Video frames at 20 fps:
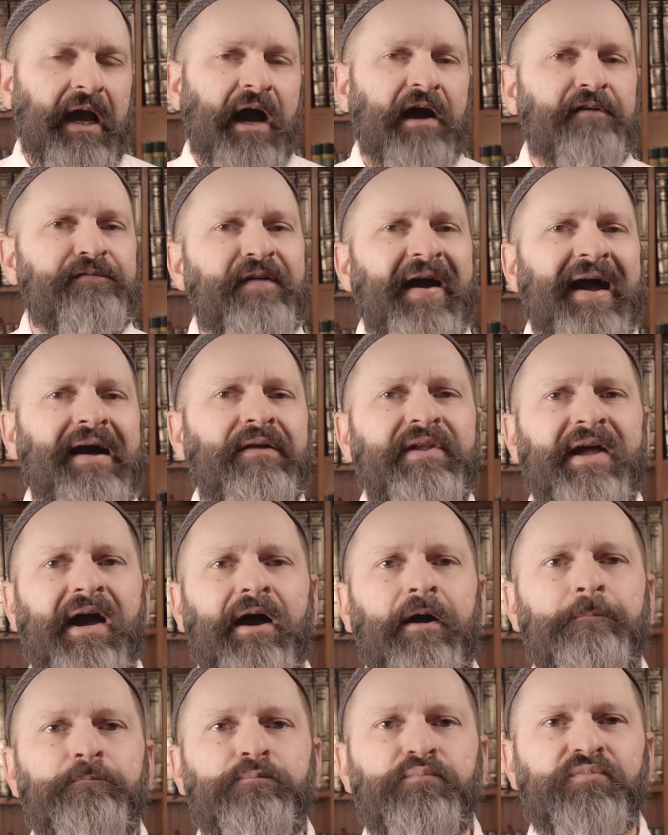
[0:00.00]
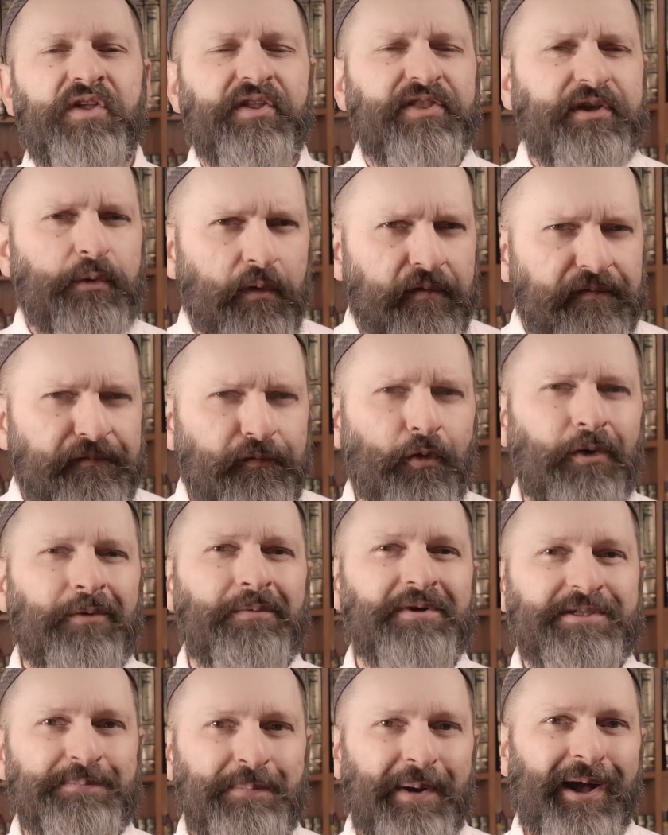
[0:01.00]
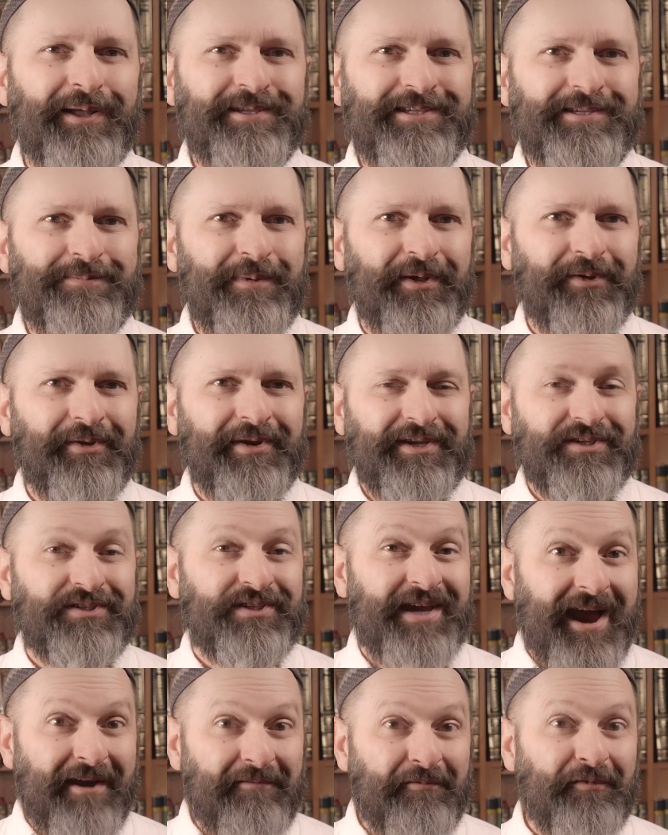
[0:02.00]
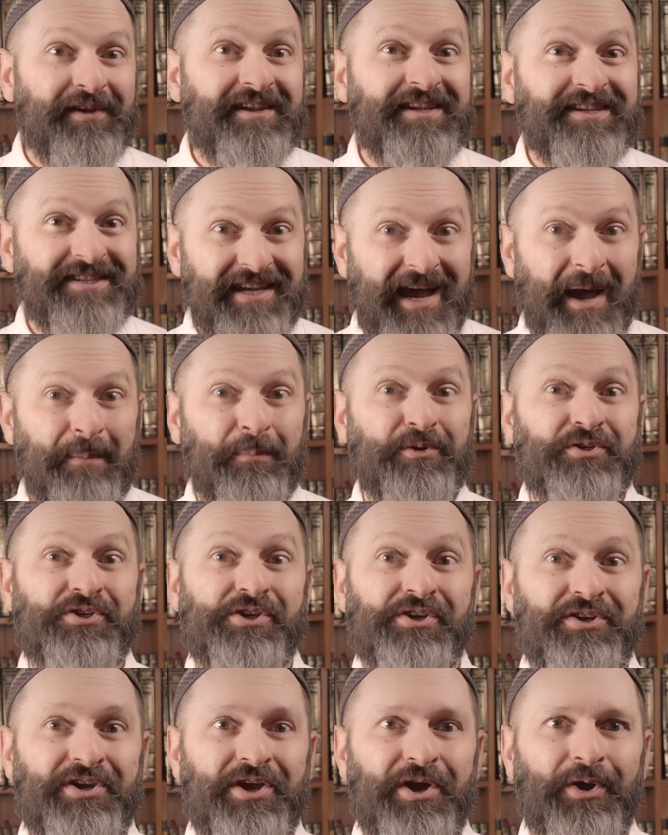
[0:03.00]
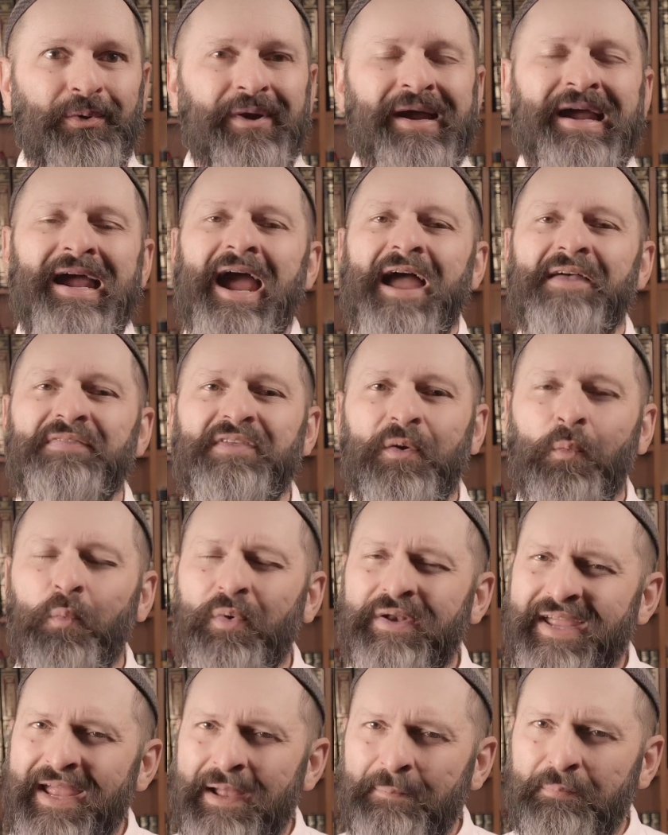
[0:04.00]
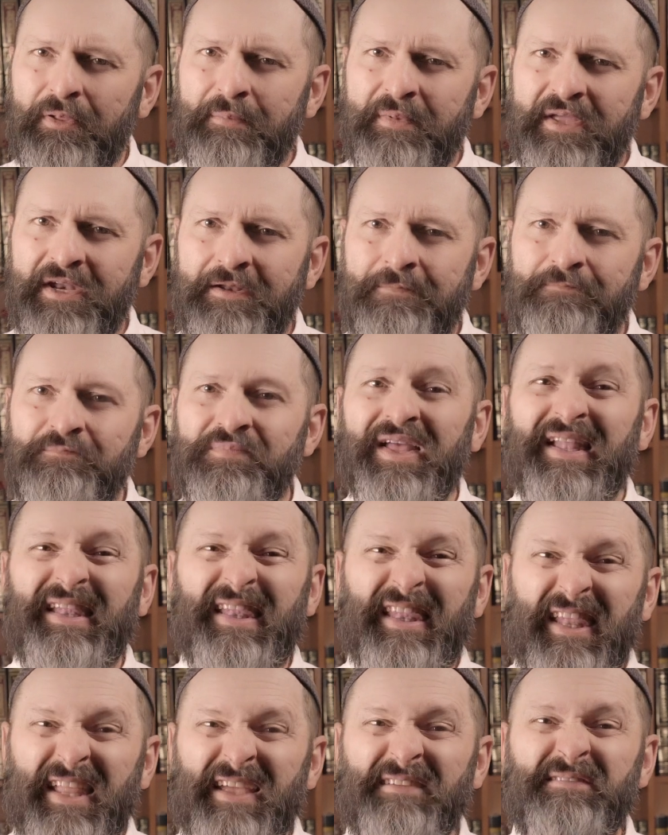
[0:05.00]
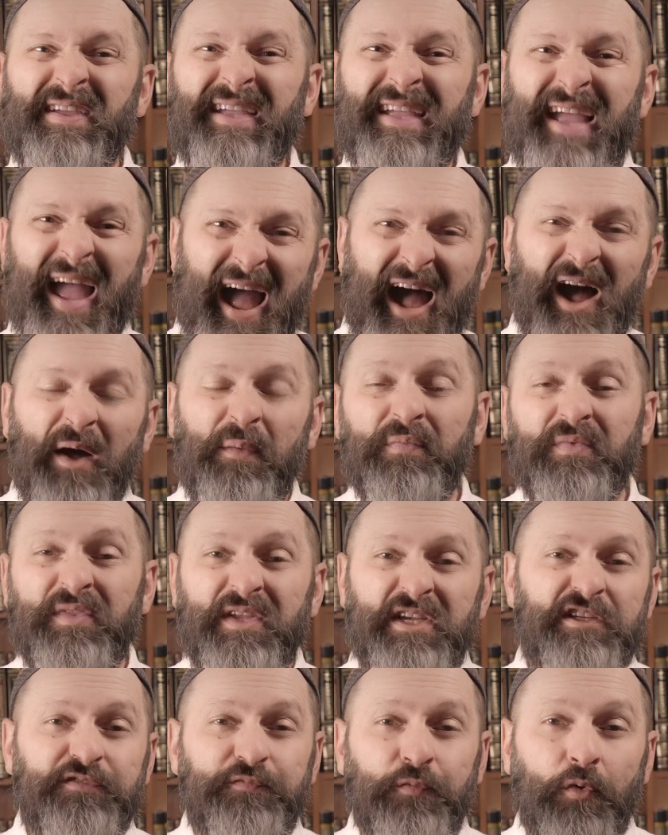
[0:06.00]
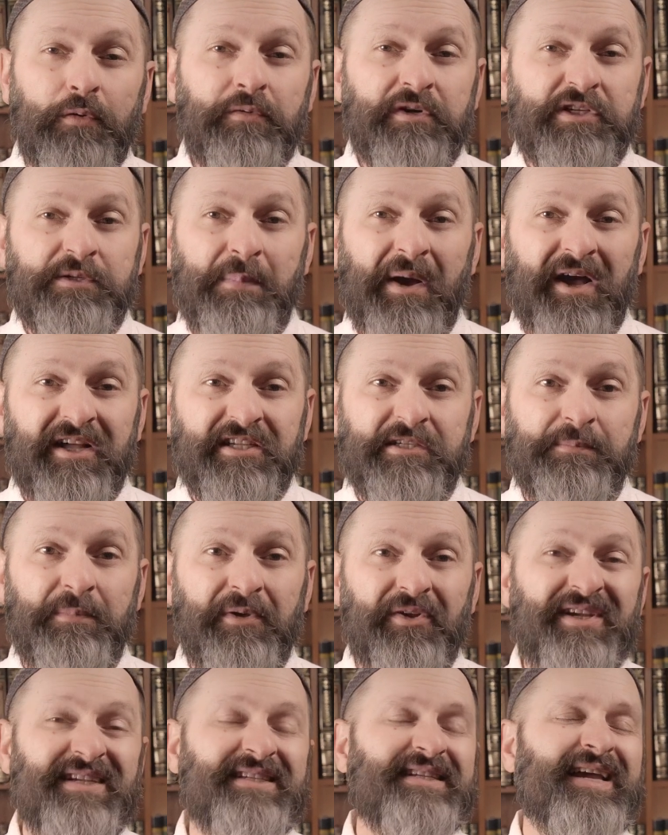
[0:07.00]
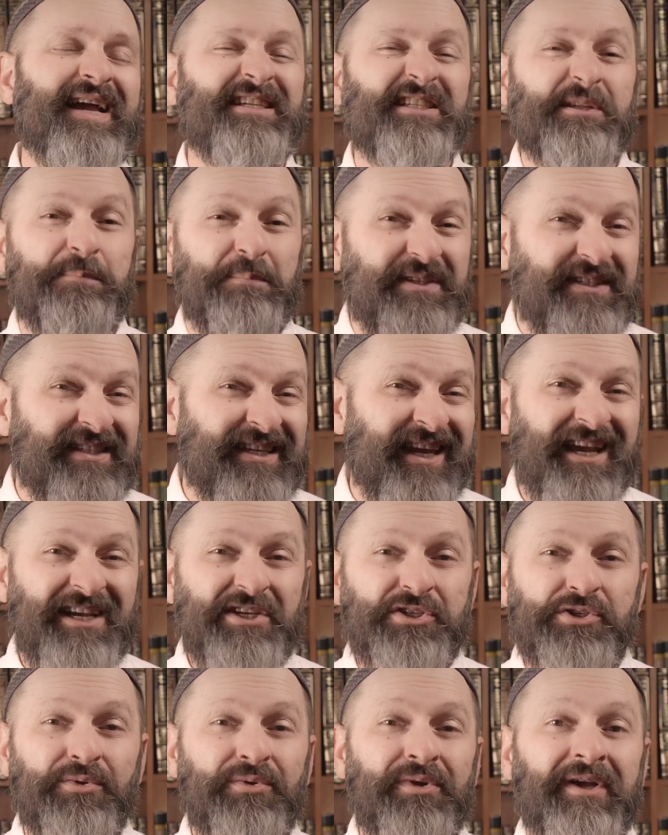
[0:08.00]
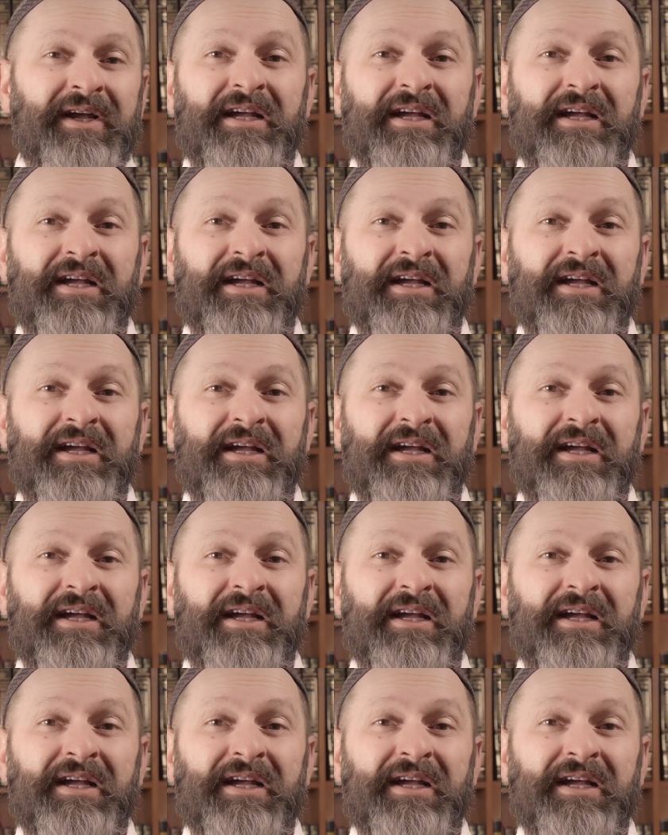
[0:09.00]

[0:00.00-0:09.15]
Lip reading: I found out that there were 4 responsibilities every disciple should know, and that when implemented, living out these 4 responsibilities has the potential